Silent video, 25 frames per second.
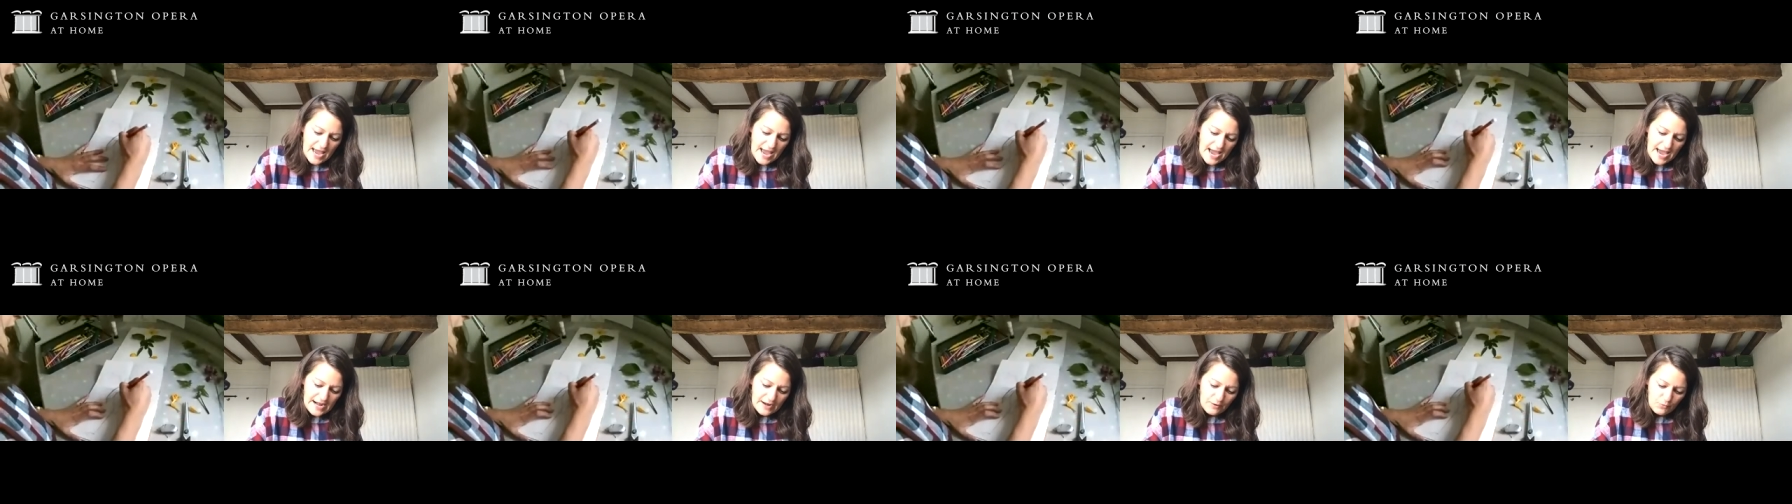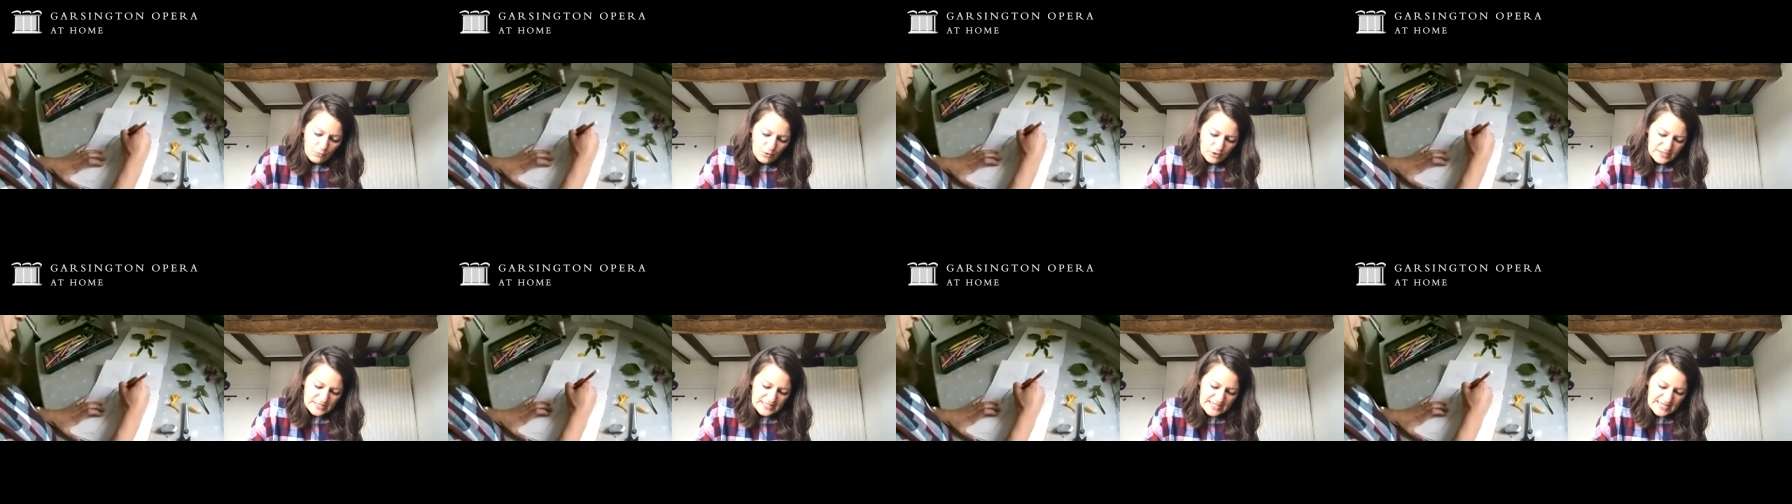And I
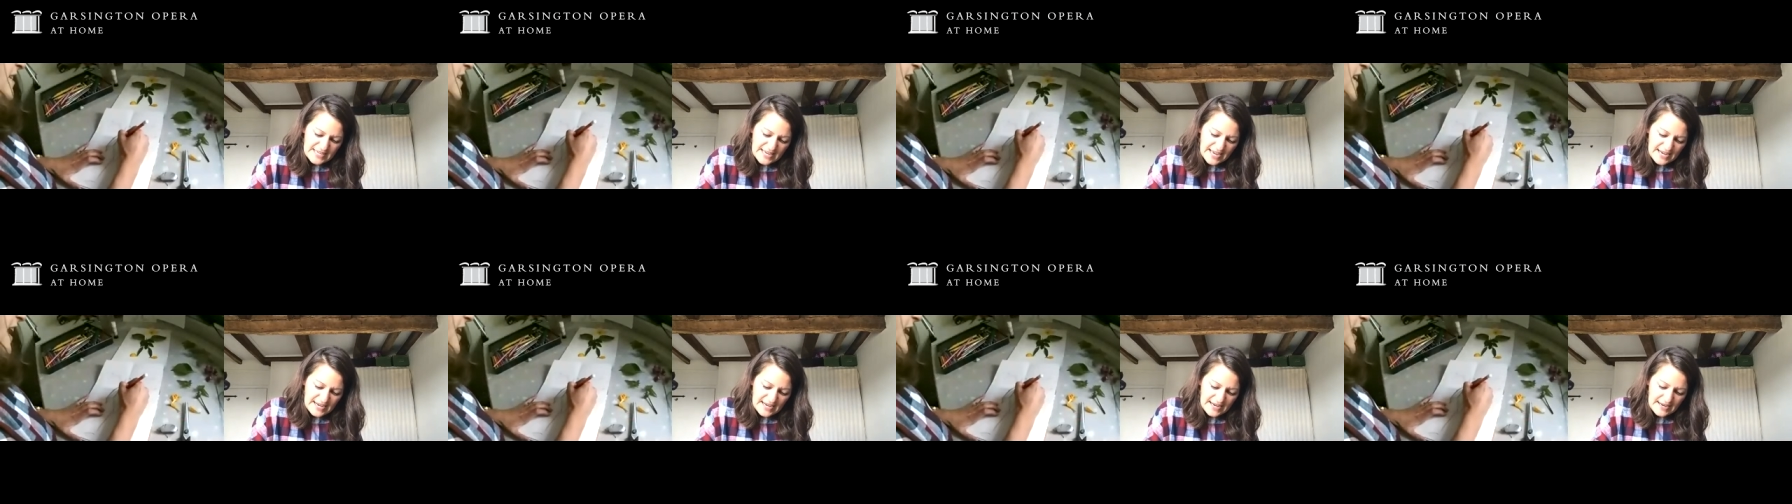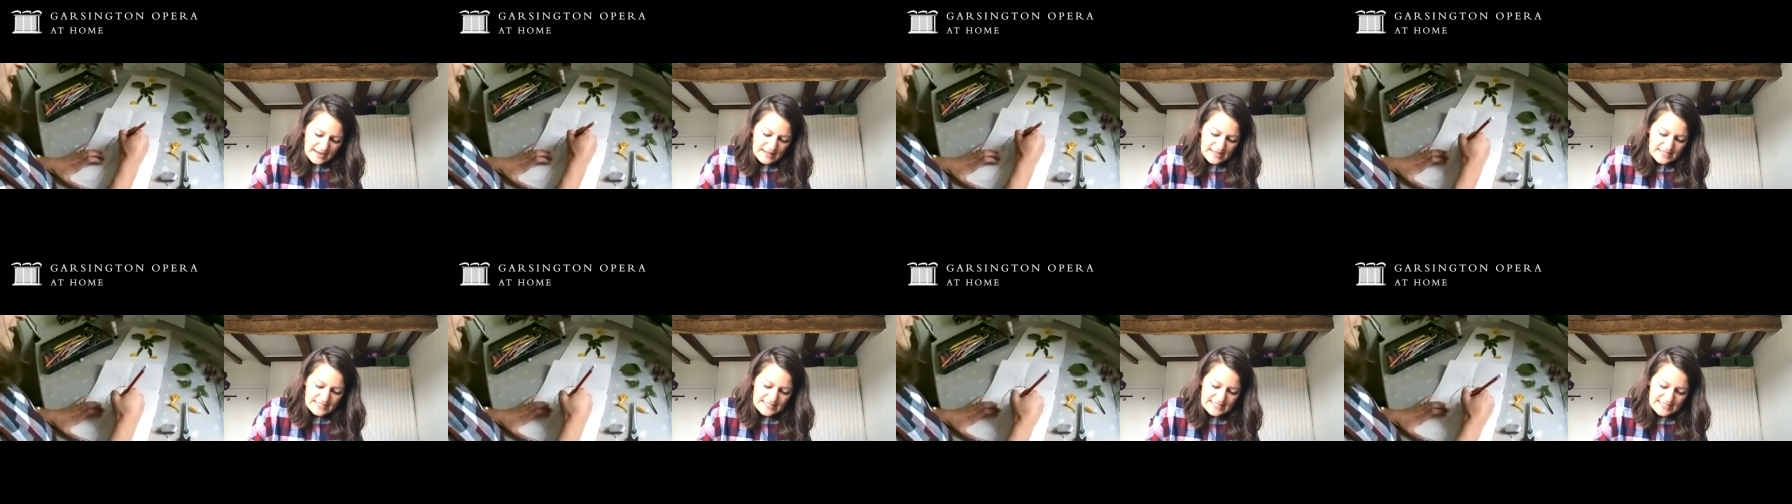want to get
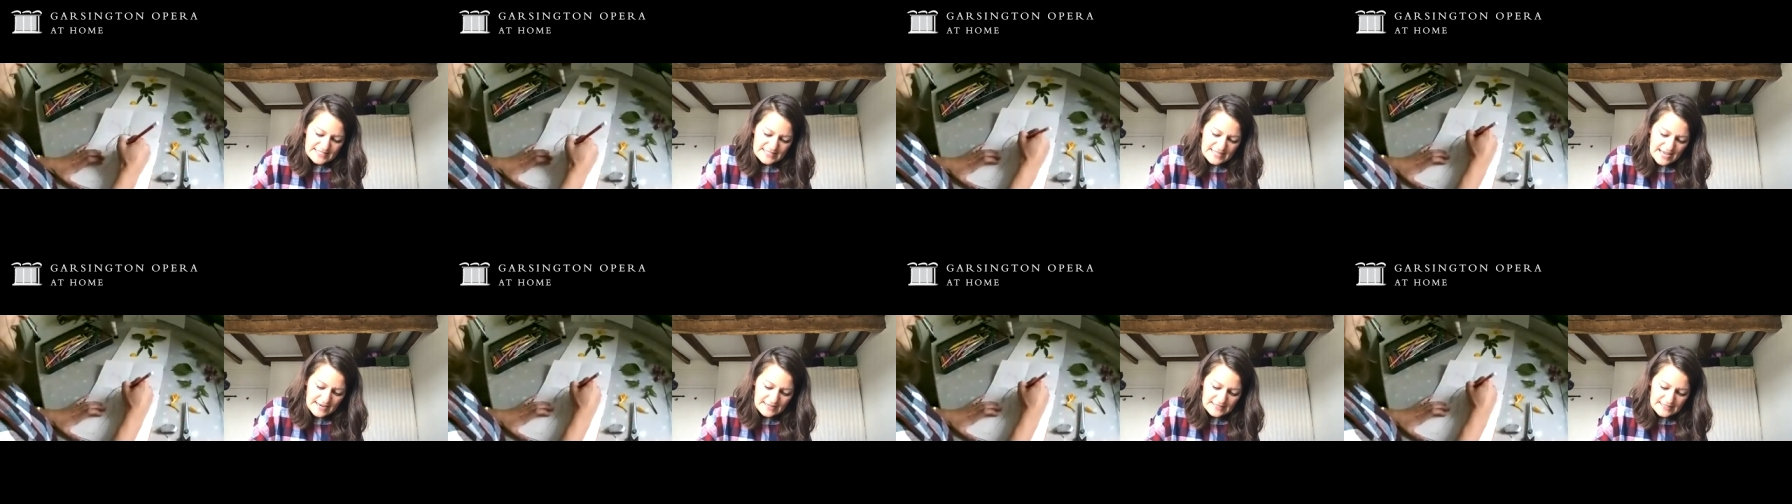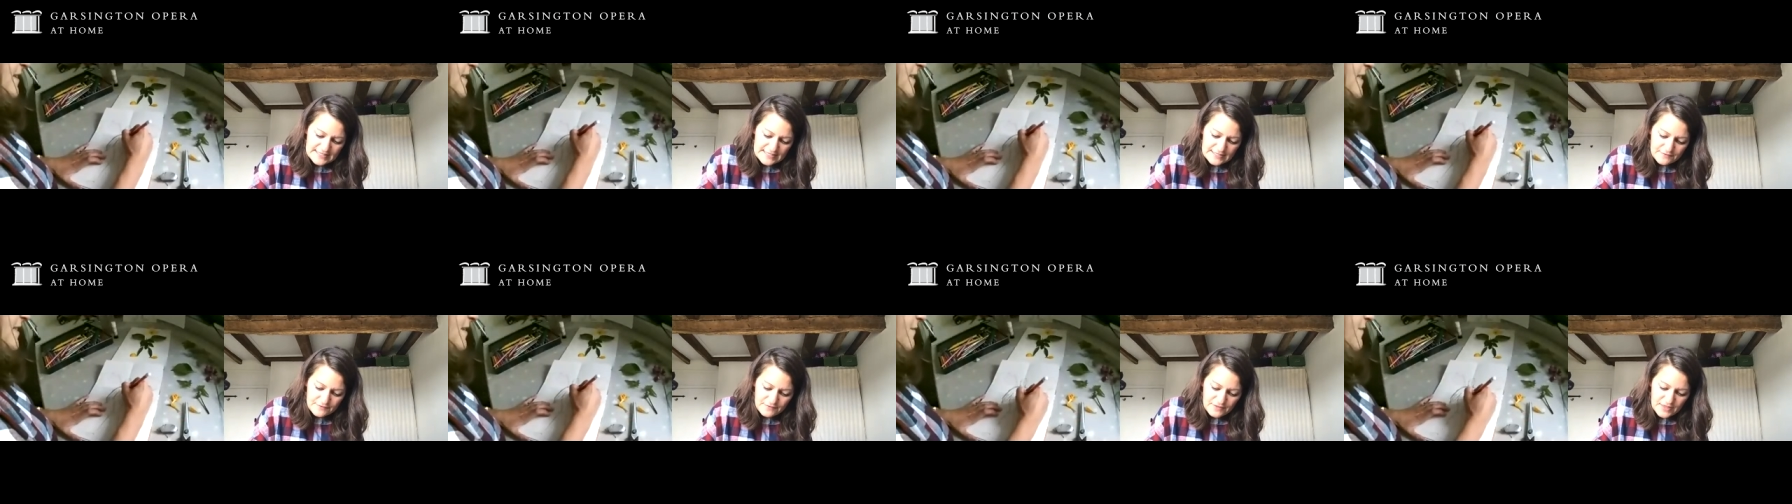in the
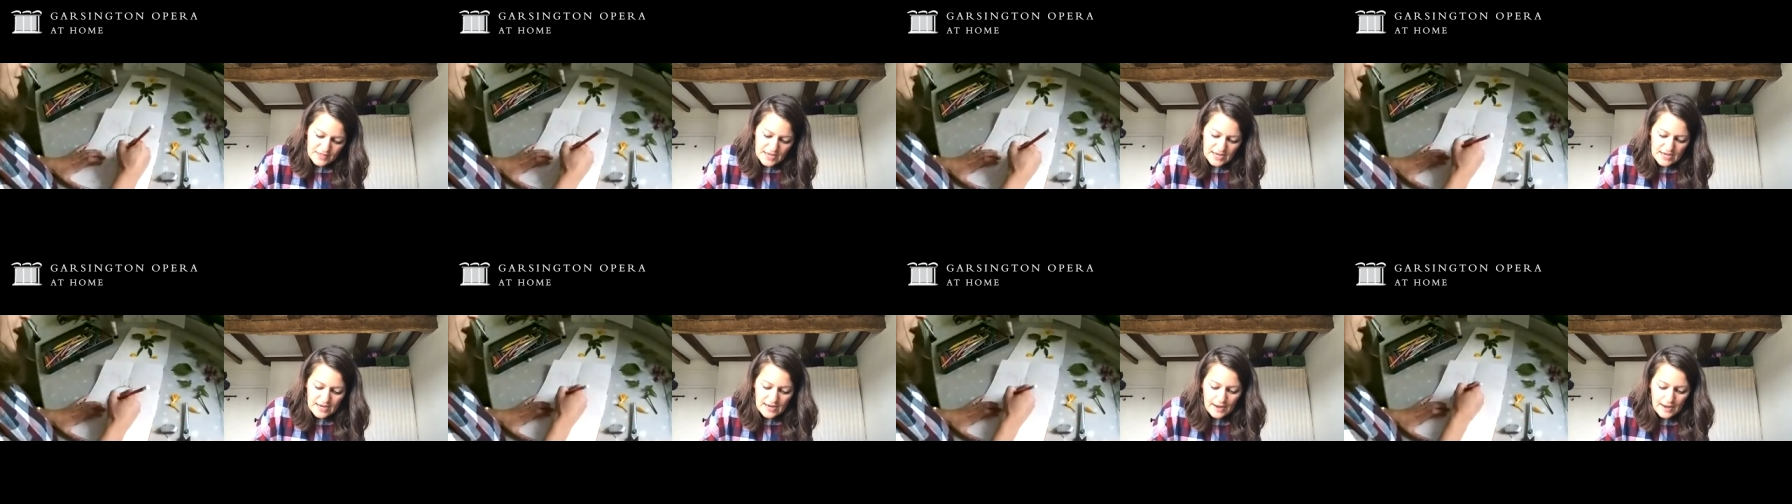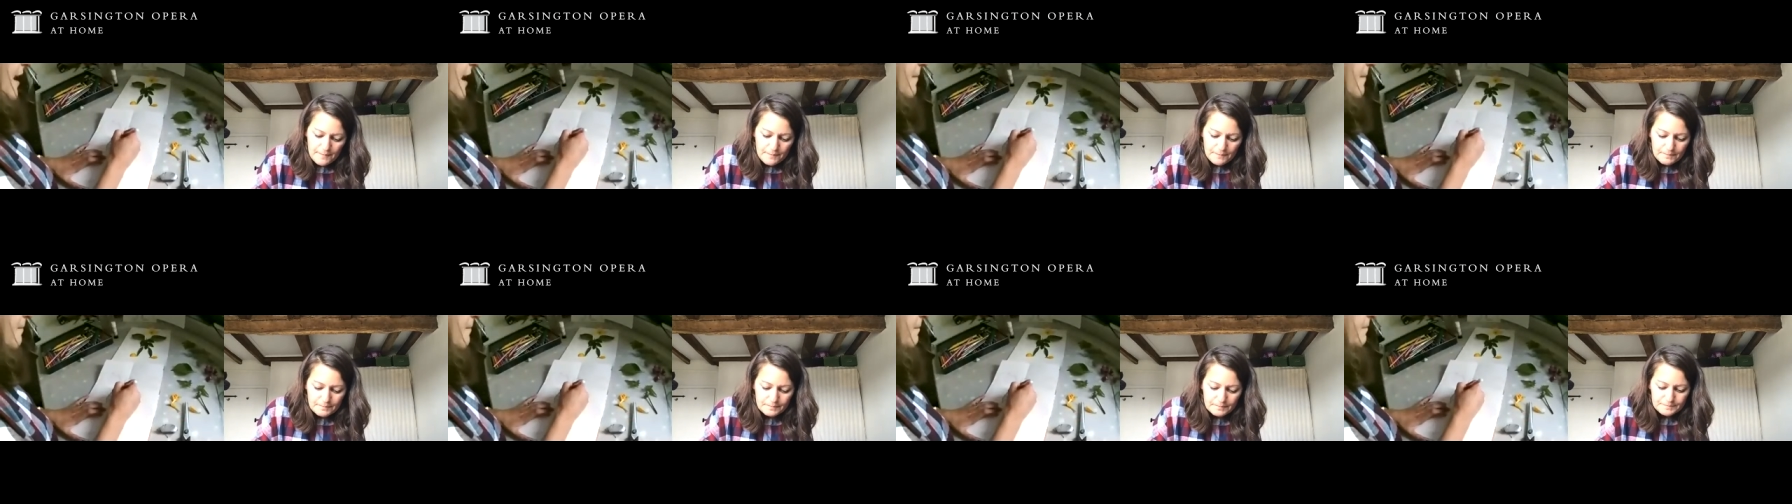sense of the,
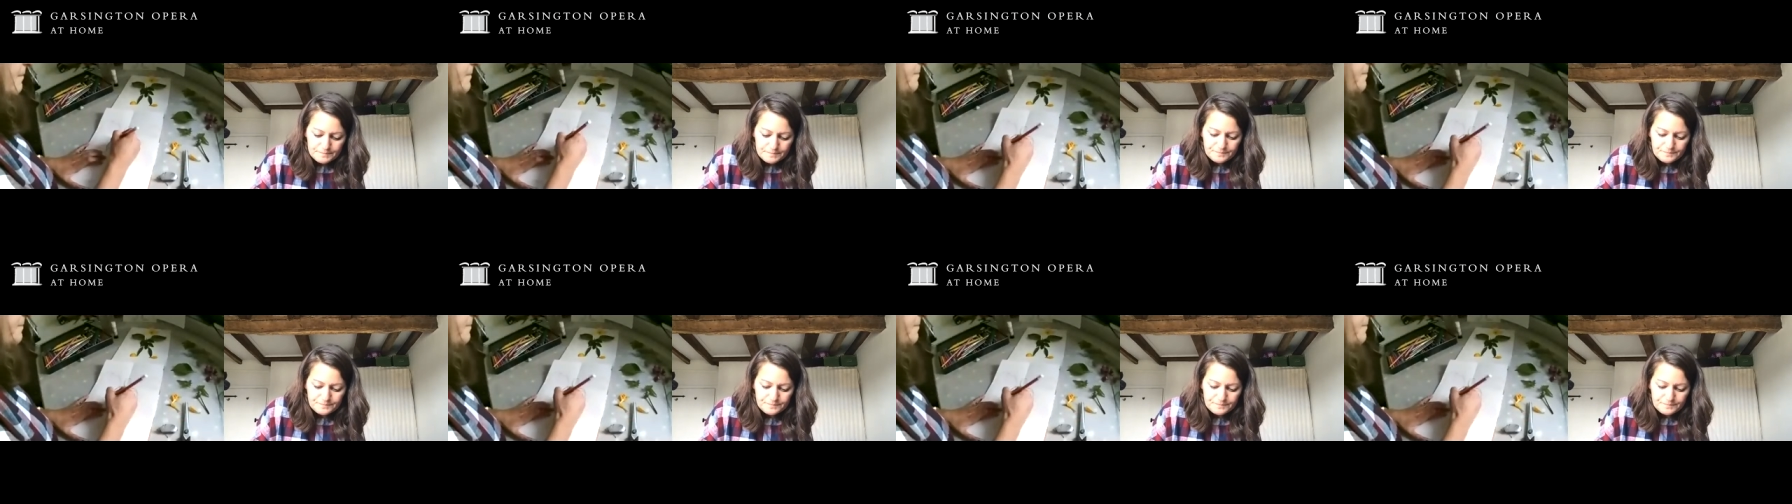um,